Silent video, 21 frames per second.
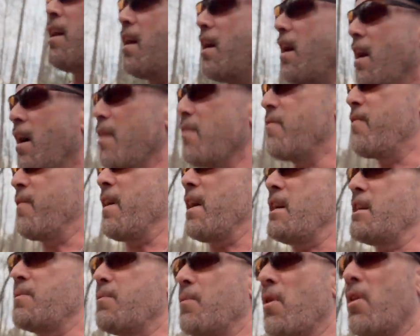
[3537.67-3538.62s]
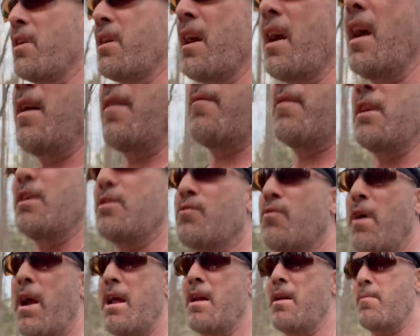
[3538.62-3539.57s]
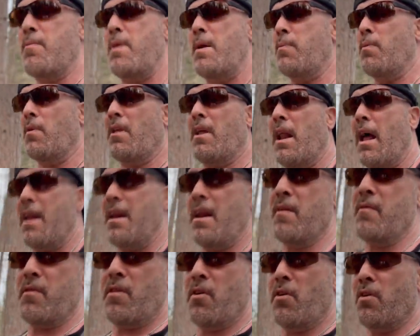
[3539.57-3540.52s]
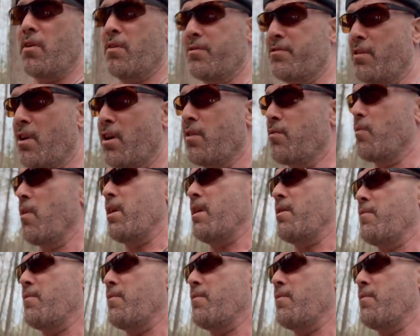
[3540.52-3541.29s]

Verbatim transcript: on Facebook, and these random people that I never heard of started writing